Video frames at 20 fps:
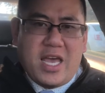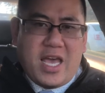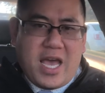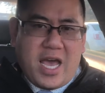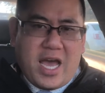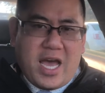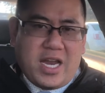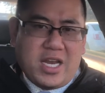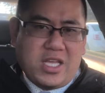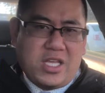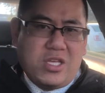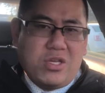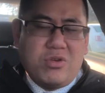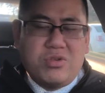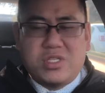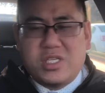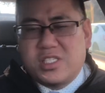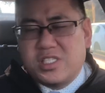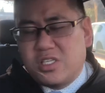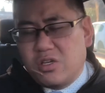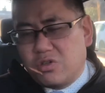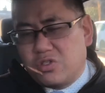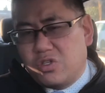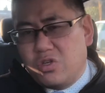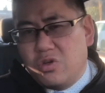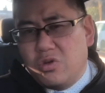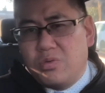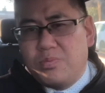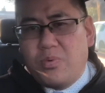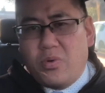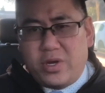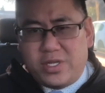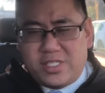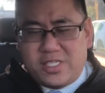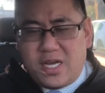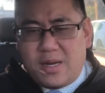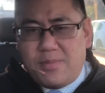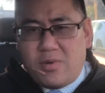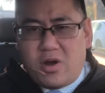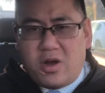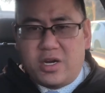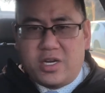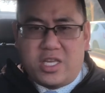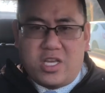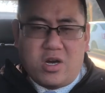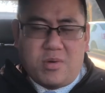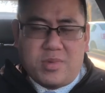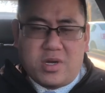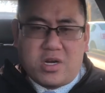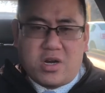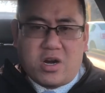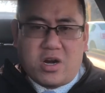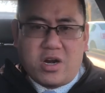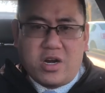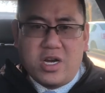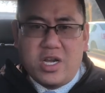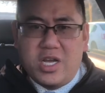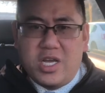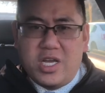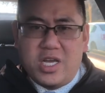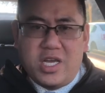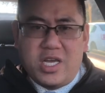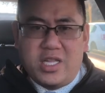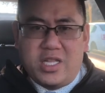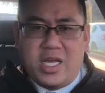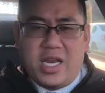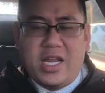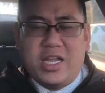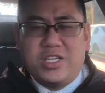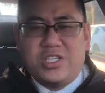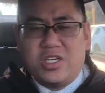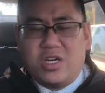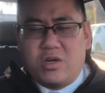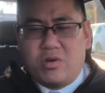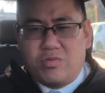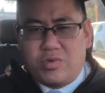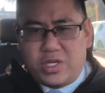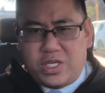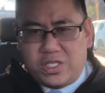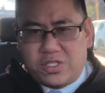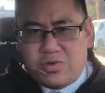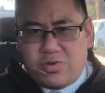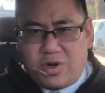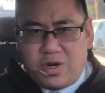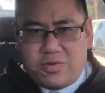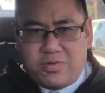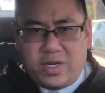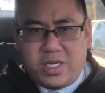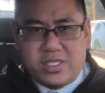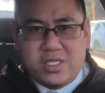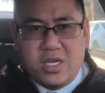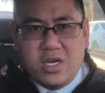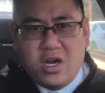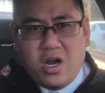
and Hughes is still two points up on Cale Makar in the N H L rookie scoring race.